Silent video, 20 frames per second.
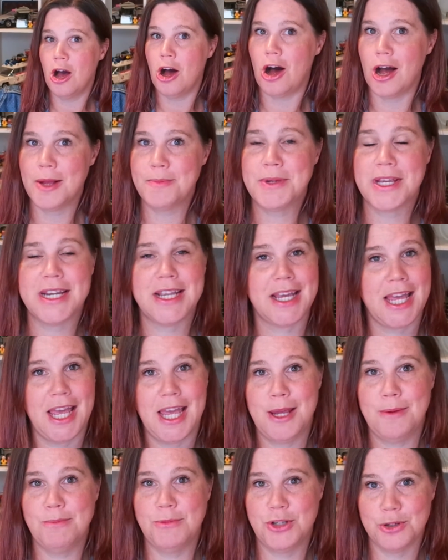I'm going to
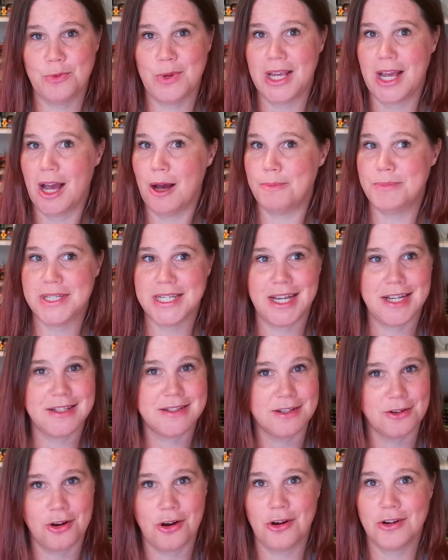keep doing
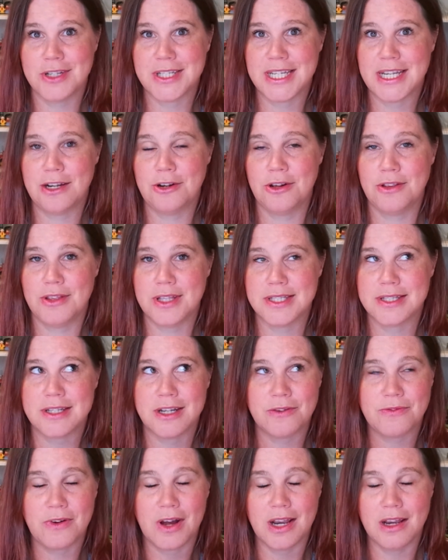updates and content on this
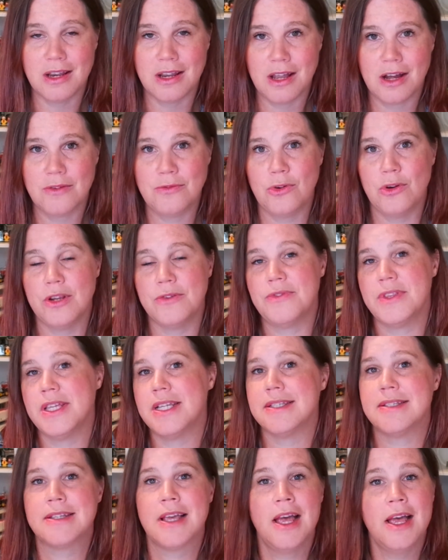stuff. I love all of
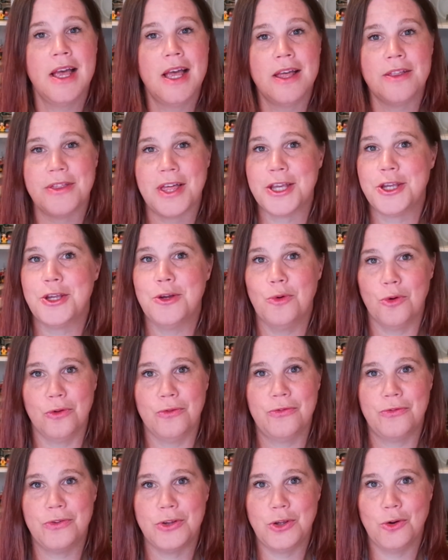this. Thank you
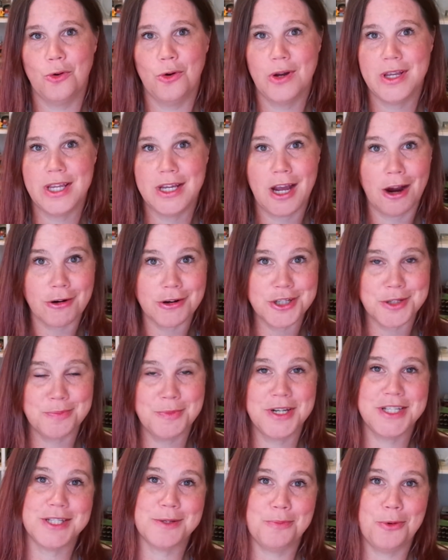all for your
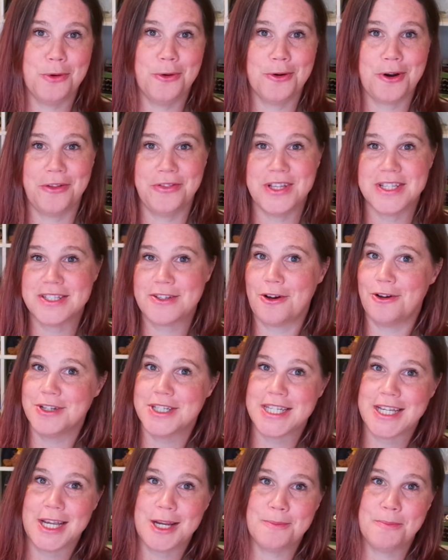encouragement and support on this
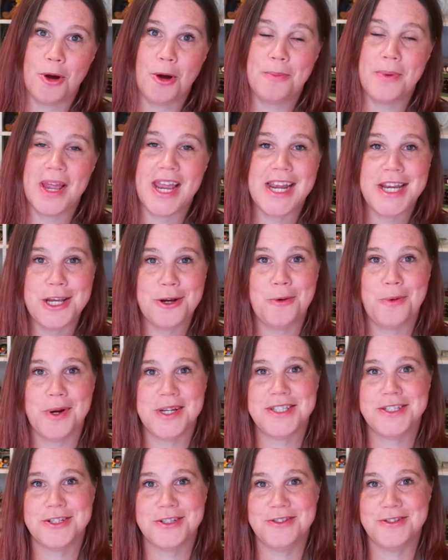content. Pop any
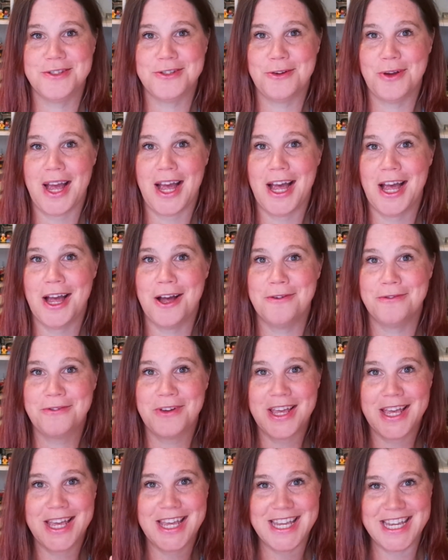questions you
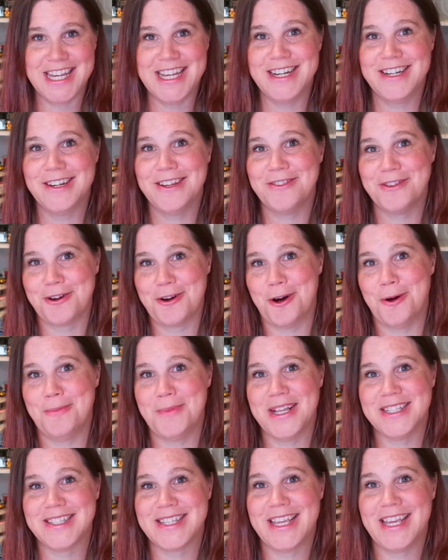have in the
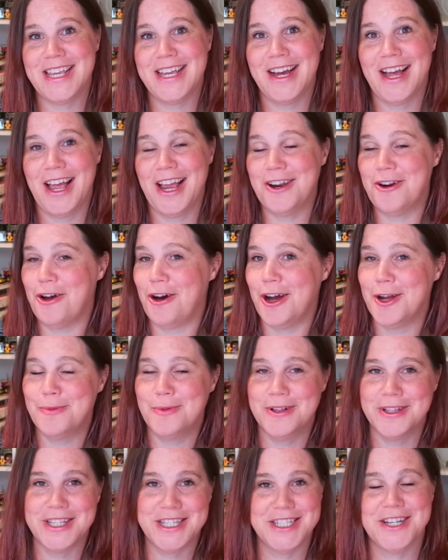comments here, and I
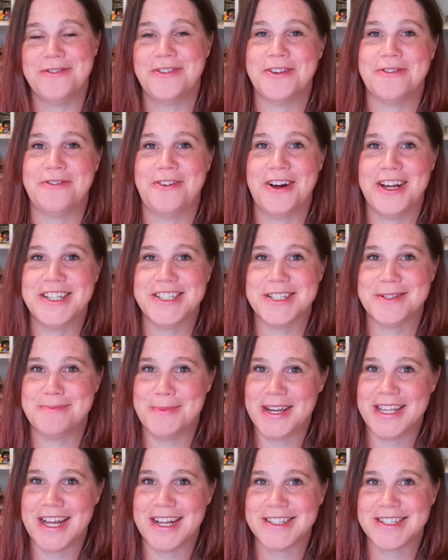will endeavor to find as
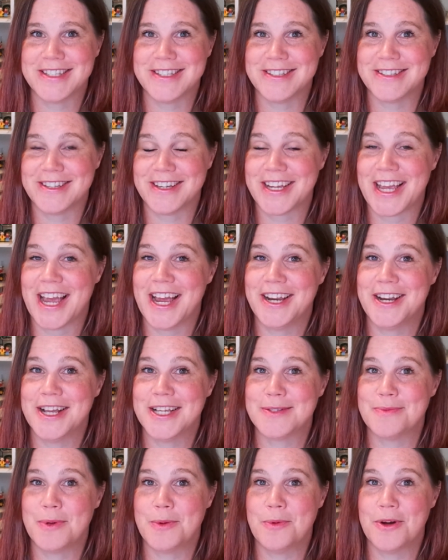many answers as I can
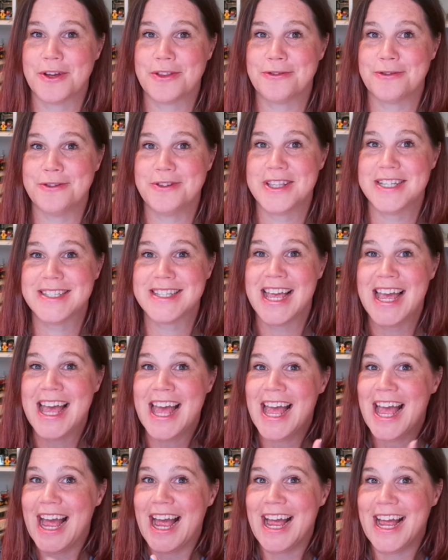as we work through this.
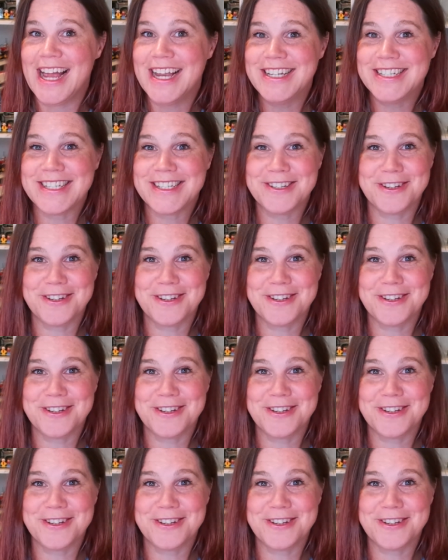And